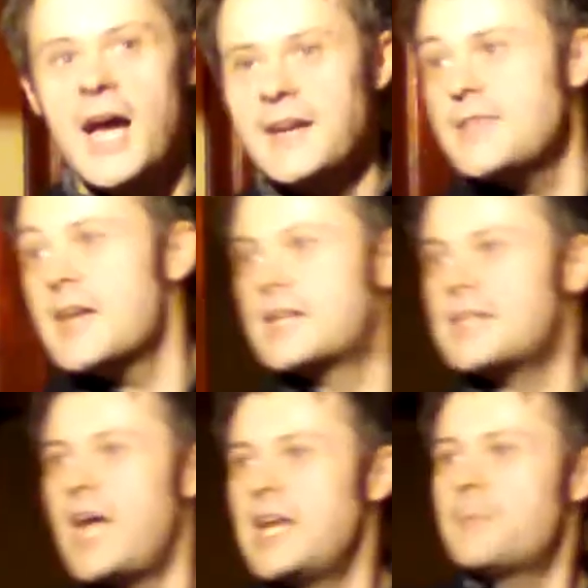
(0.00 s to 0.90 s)
And in the
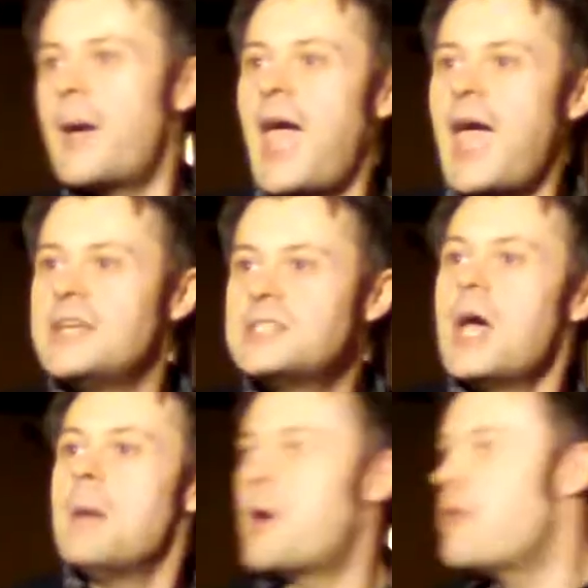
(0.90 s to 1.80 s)
glade up ahead,
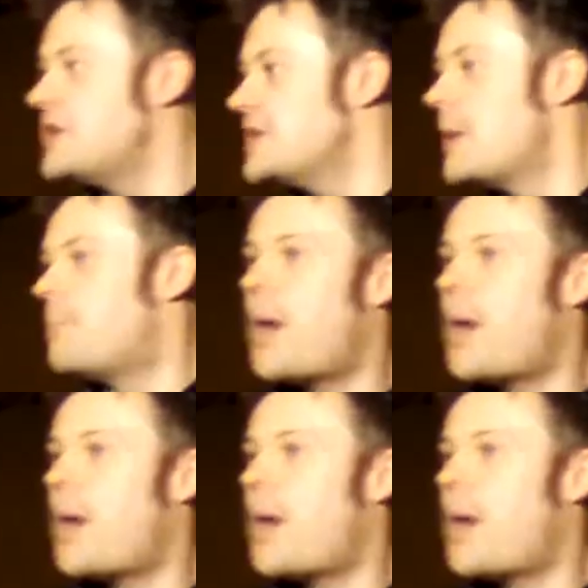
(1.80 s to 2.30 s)
buried in the